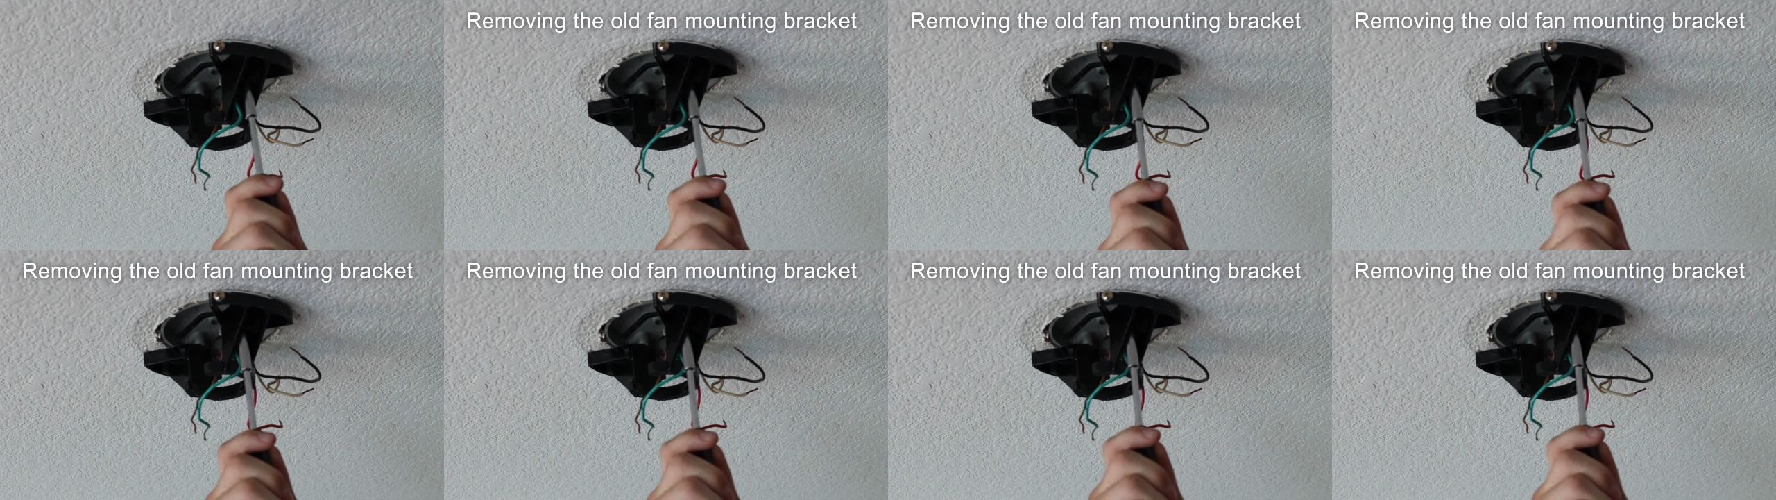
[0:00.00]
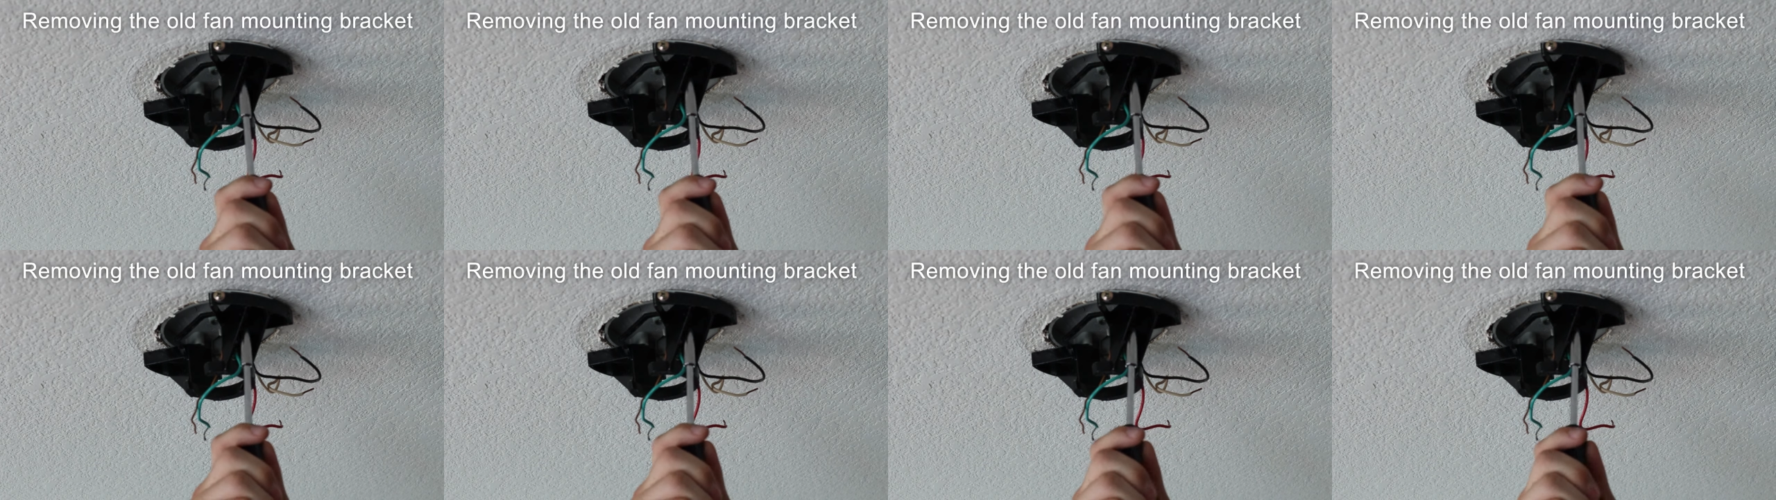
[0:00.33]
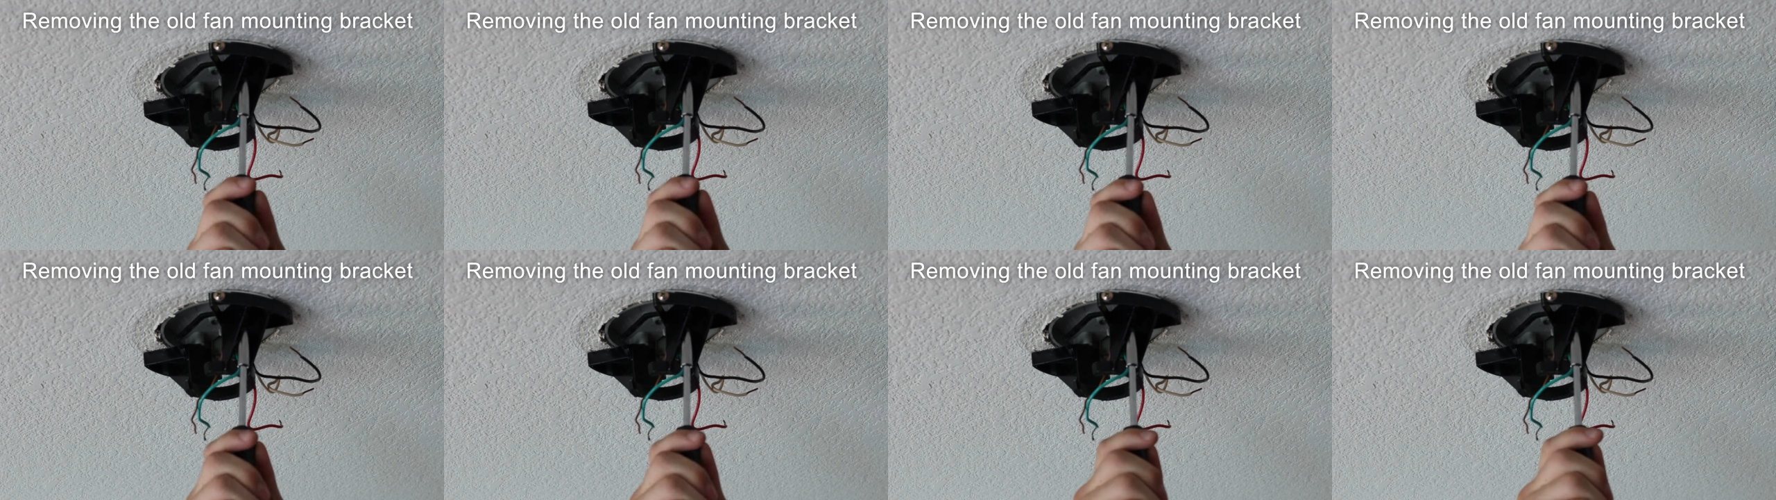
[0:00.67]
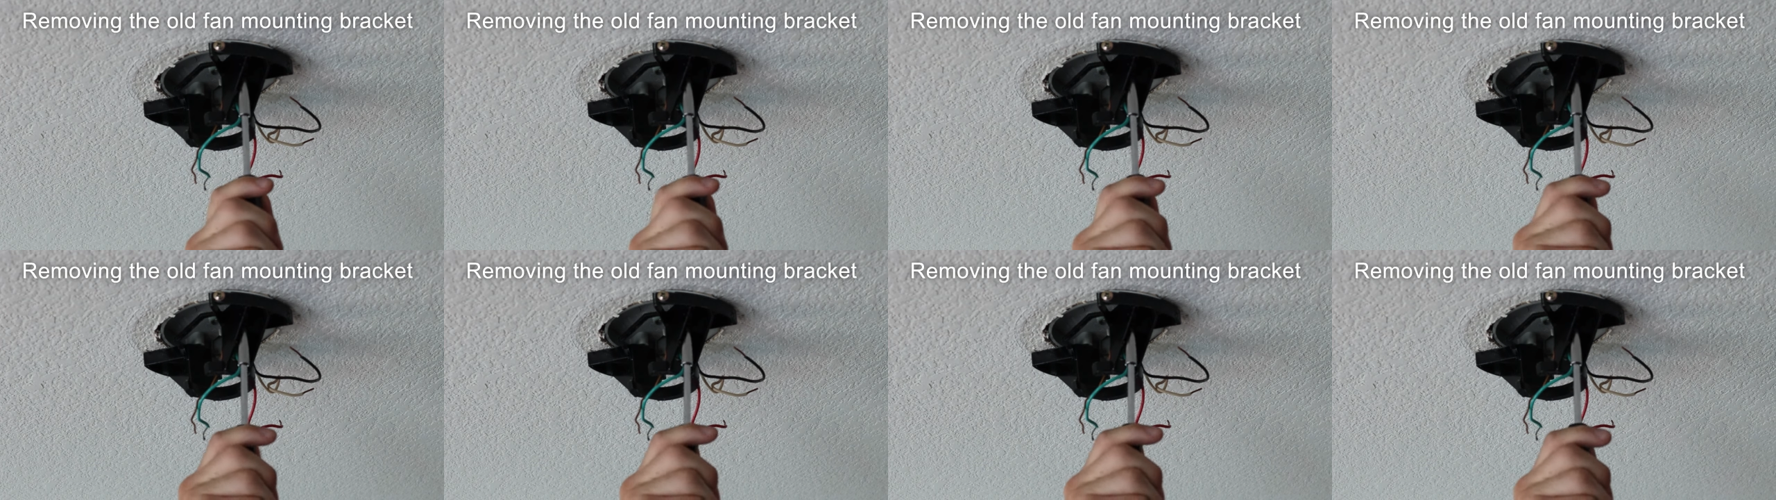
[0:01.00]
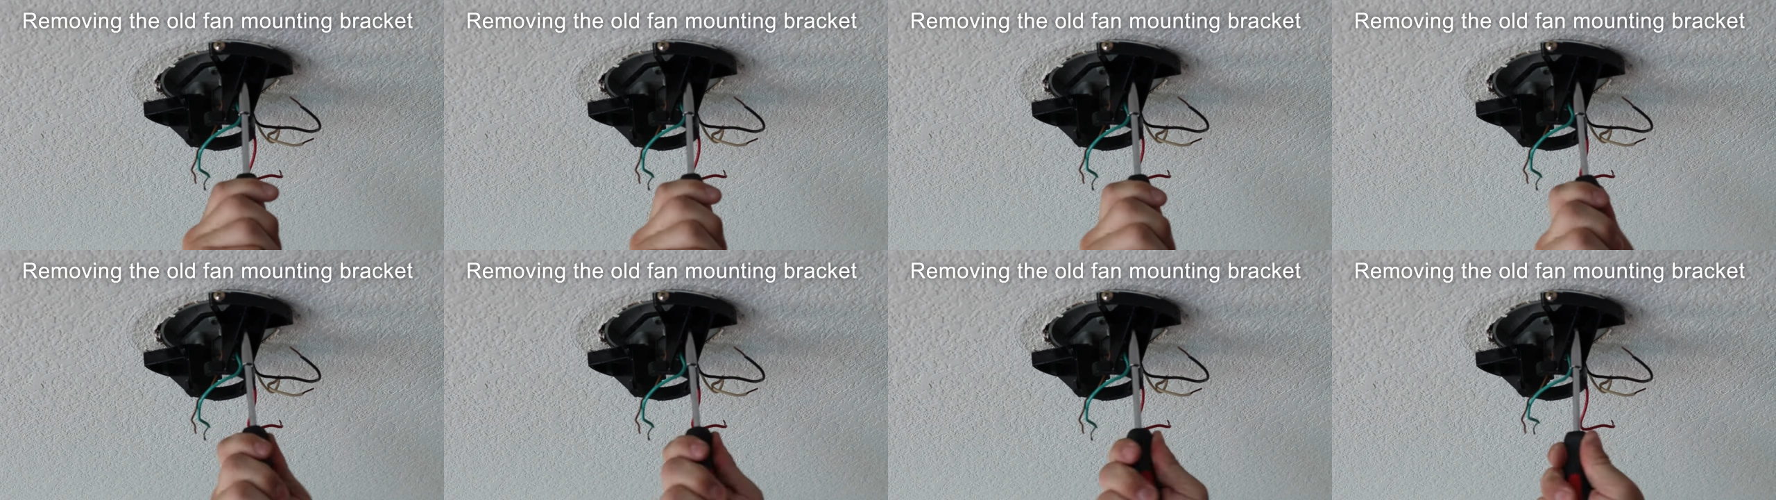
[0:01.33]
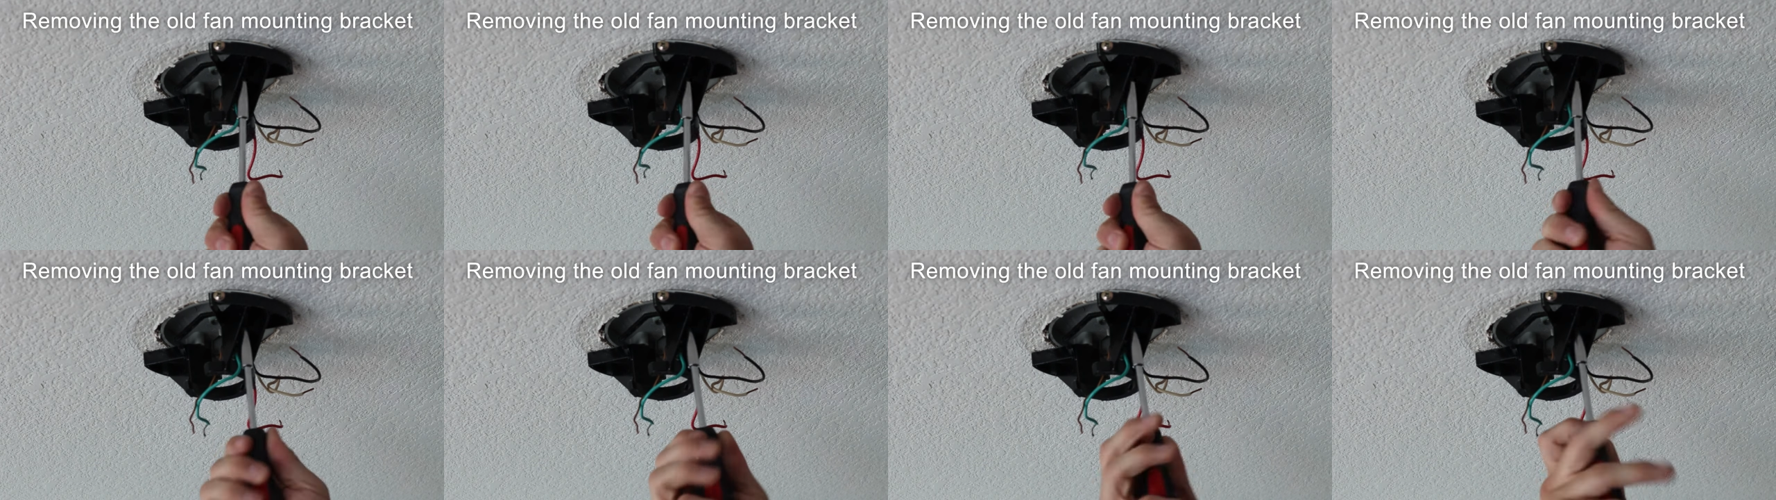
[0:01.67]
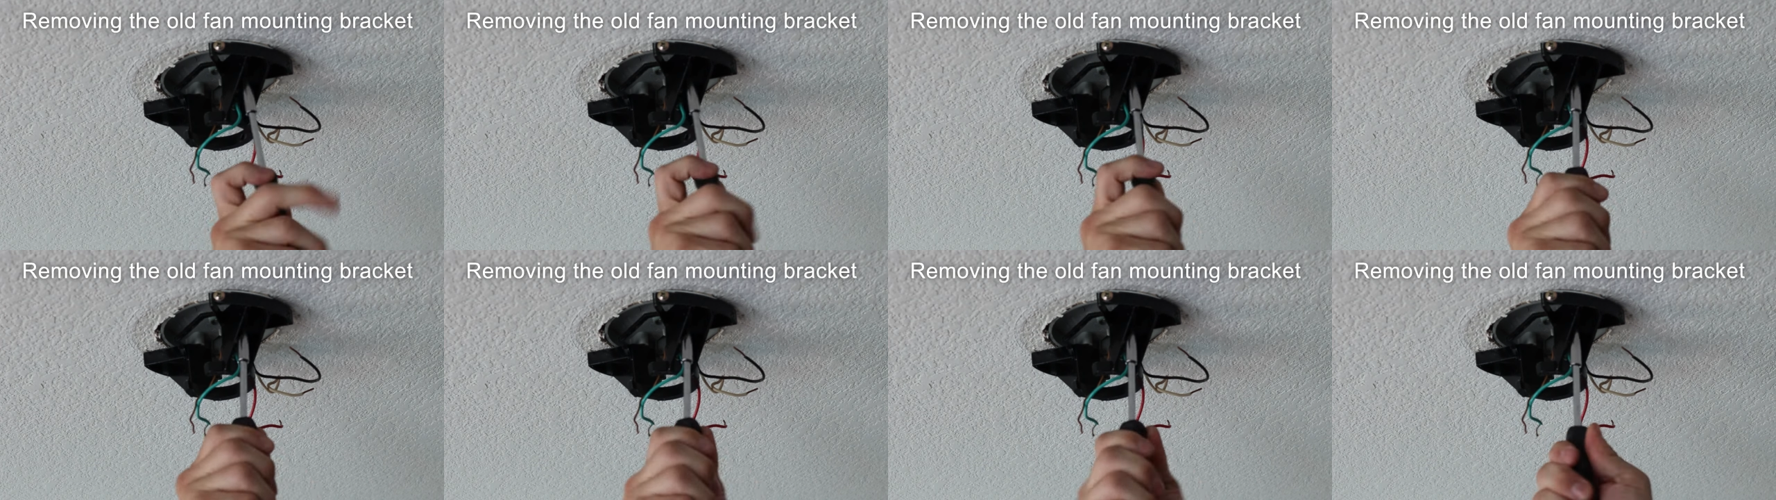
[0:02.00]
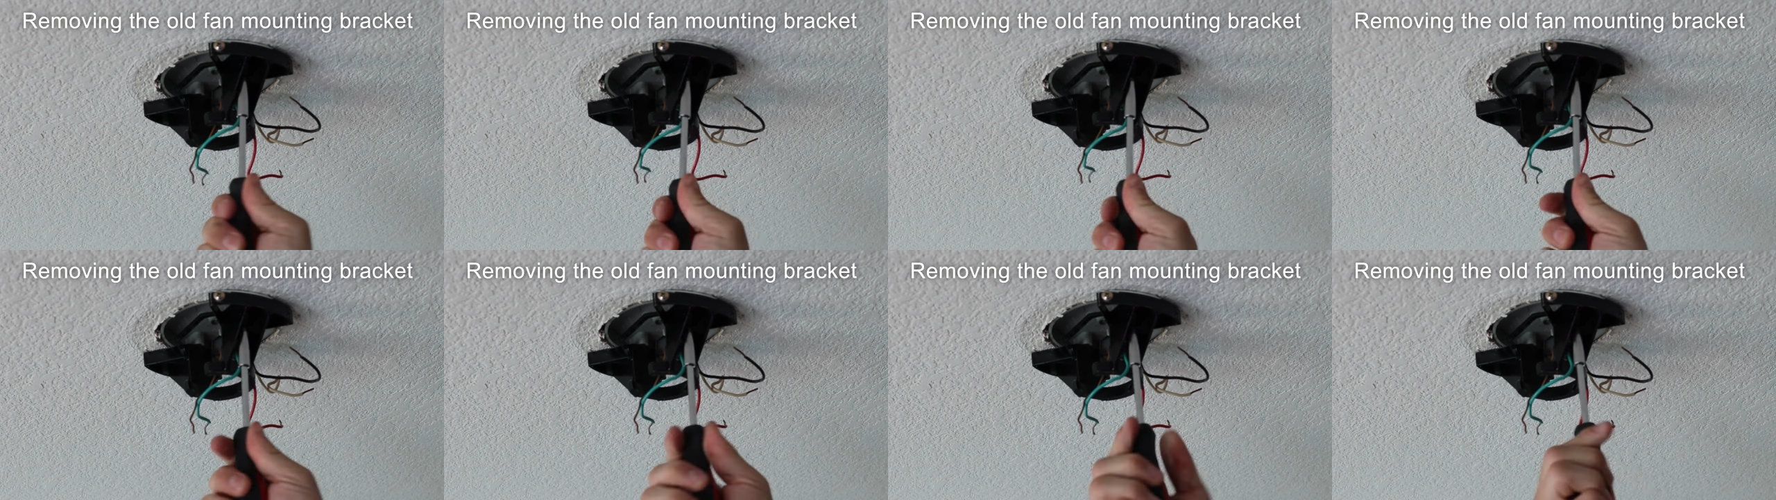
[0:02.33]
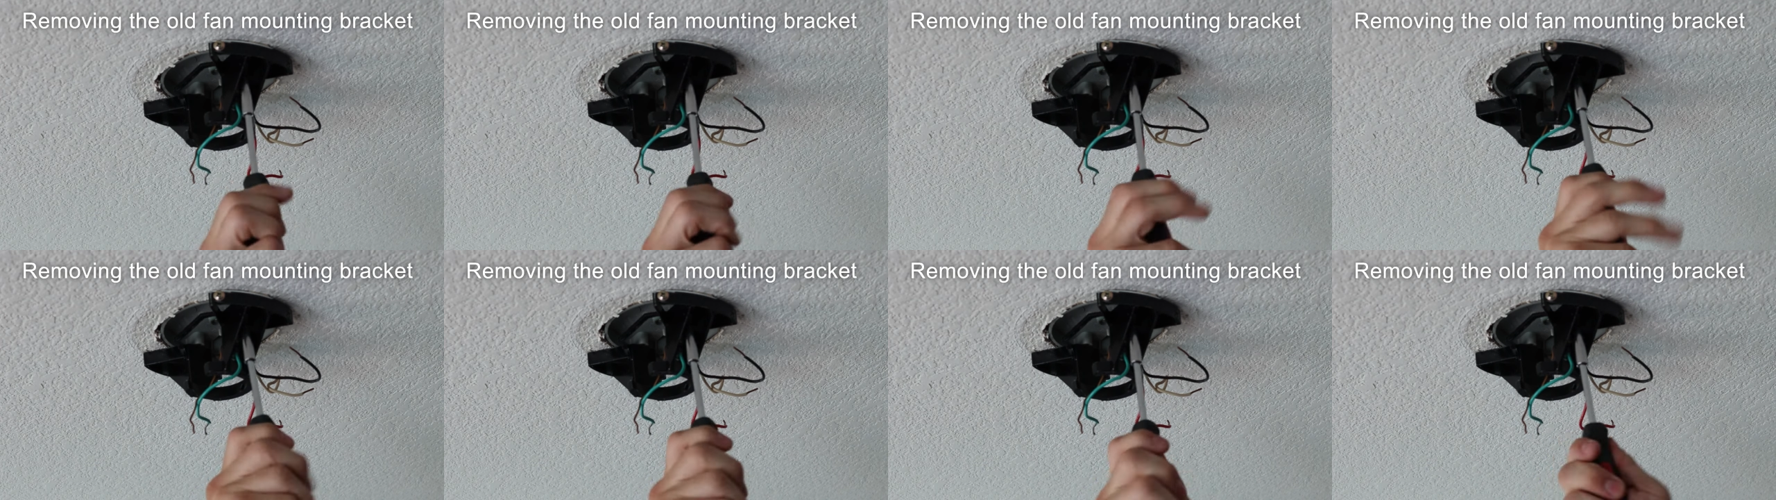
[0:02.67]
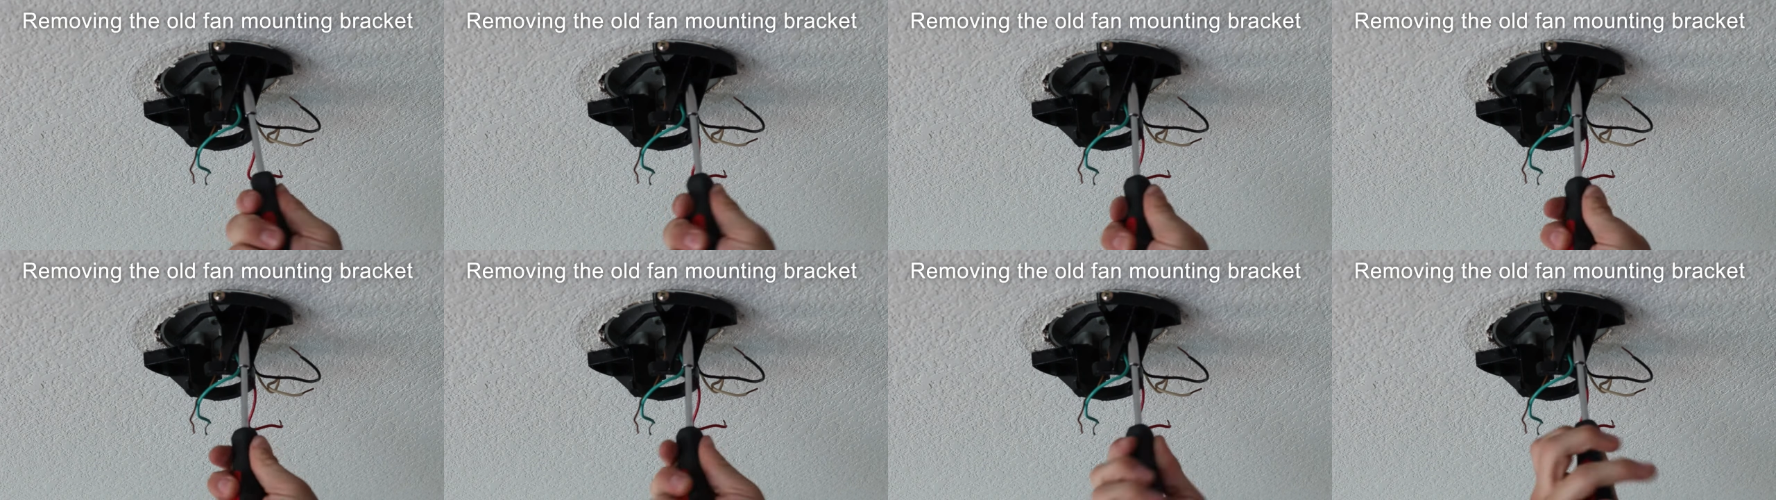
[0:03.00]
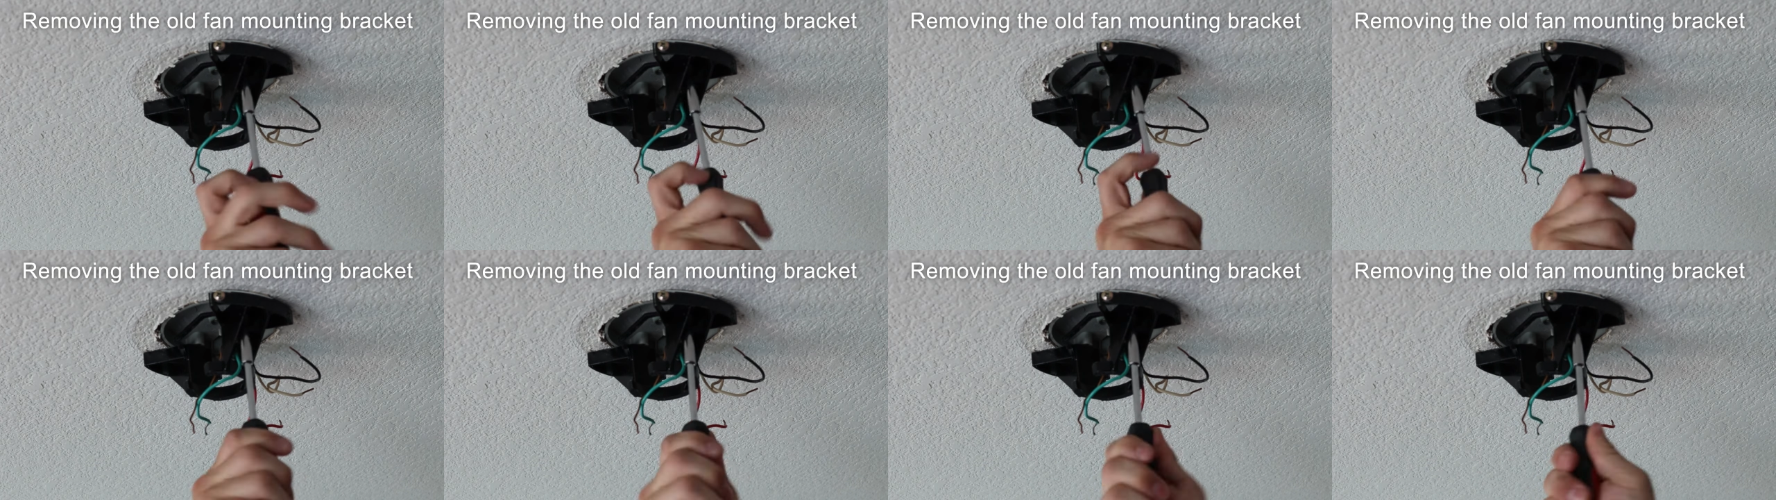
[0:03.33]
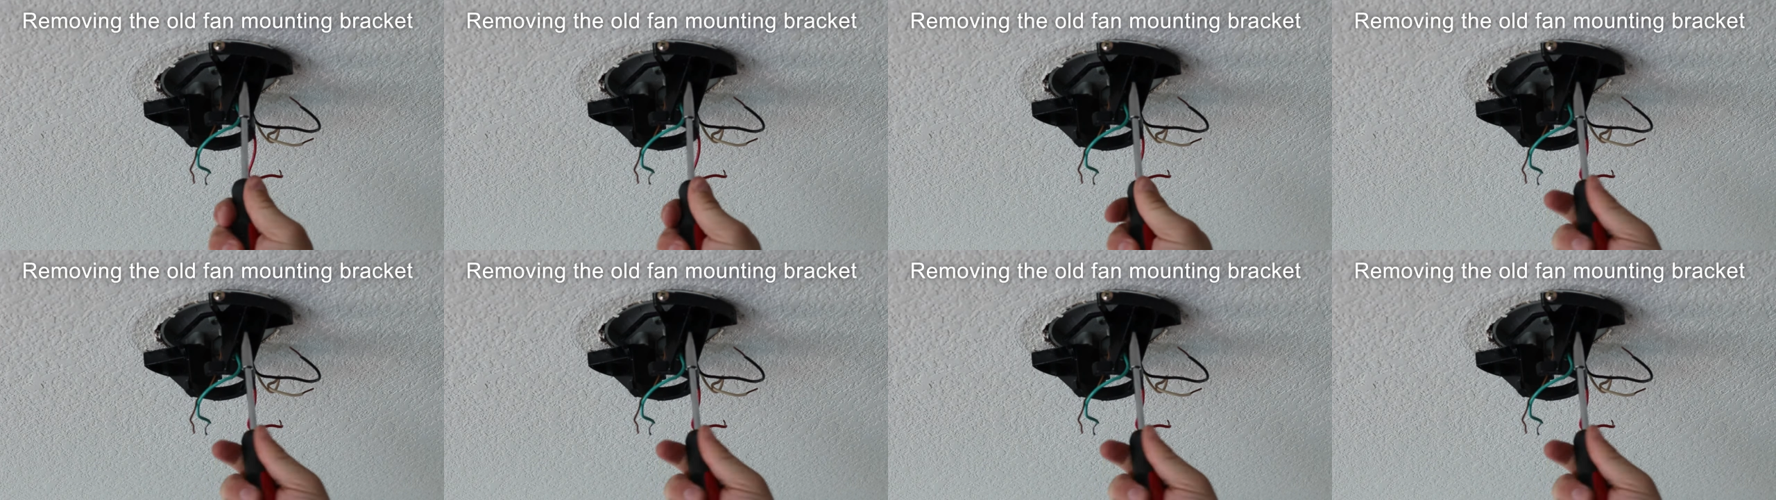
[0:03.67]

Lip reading: (no speaker visible)